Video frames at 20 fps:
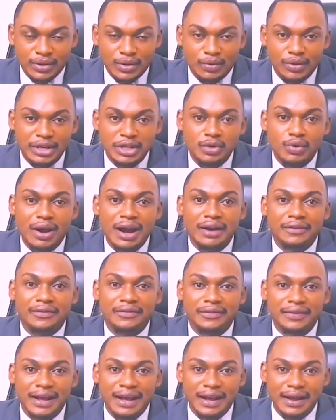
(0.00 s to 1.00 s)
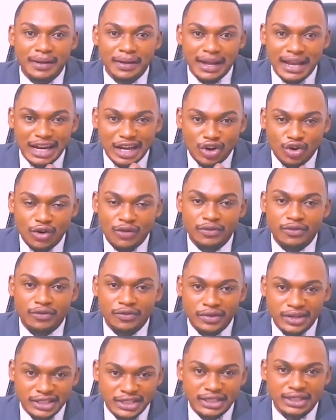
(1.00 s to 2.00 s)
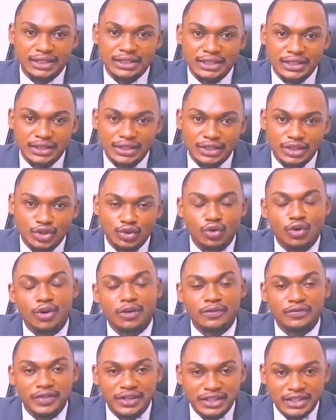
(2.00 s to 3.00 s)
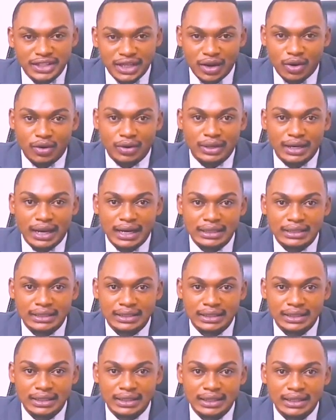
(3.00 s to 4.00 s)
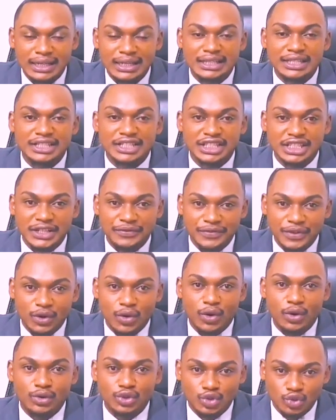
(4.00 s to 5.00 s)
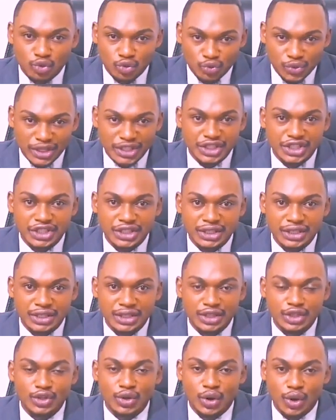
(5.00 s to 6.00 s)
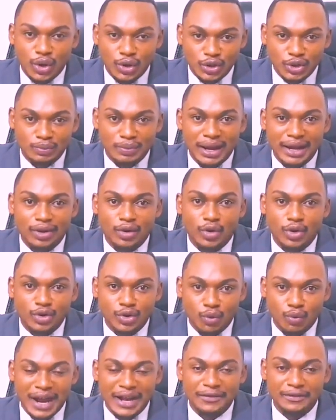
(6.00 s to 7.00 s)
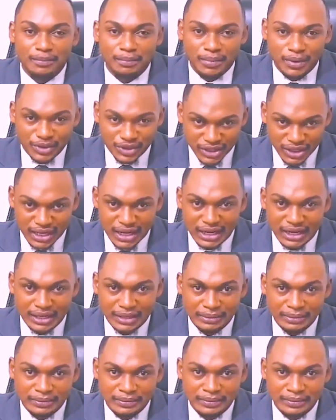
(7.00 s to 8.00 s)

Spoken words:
when you have enough reasons to convince the court that it is difficult to reach your husband or your wife personally